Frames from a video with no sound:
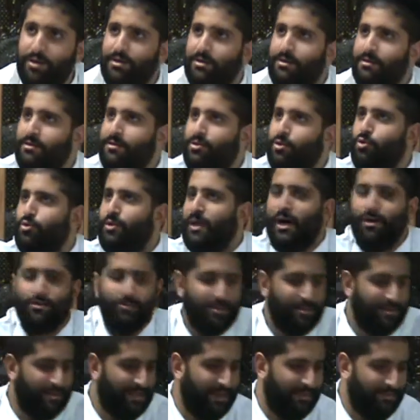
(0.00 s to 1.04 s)
in
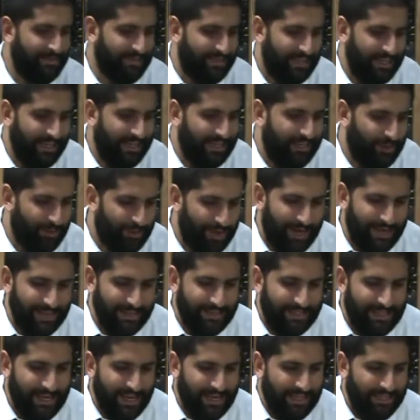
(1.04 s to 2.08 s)
2017, the United
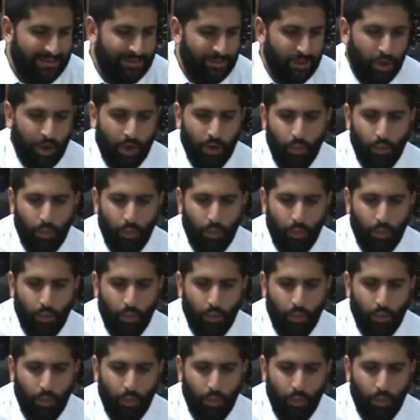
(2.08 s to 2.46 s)
States.